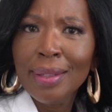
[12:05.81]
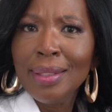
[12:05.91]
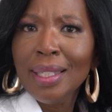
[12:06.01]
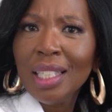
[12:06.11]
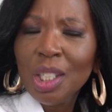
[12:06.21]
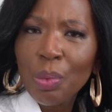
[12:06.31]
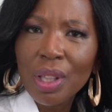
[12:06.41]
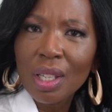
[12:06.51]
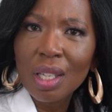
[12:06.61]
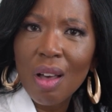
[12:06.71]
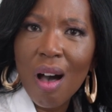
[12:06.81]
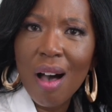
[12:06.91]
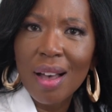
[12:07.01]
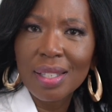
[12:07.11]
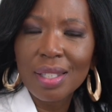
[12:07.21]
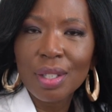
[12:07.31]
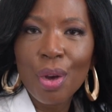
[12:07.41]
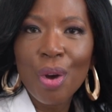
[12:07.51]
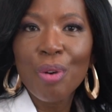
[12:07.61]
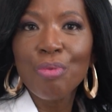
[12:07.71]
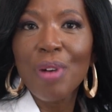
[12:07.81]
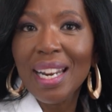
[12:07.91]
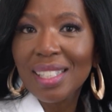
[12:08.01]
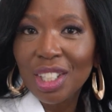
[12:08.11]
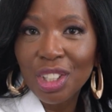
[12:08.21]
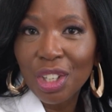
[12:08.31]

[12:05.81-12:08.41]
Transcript: dealing with a loss, raising